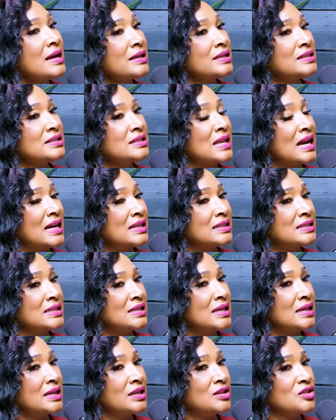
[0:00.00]
is not
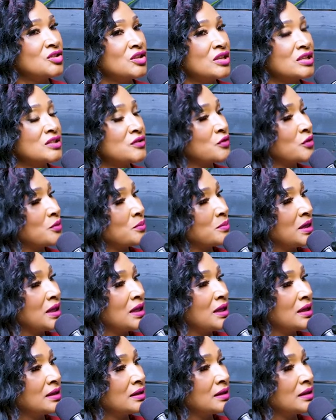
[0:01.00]
ticking just for
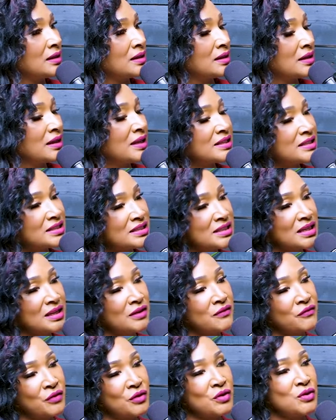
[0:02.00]
me. It's
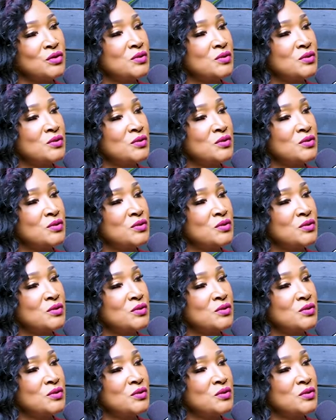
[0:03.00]
ticking for you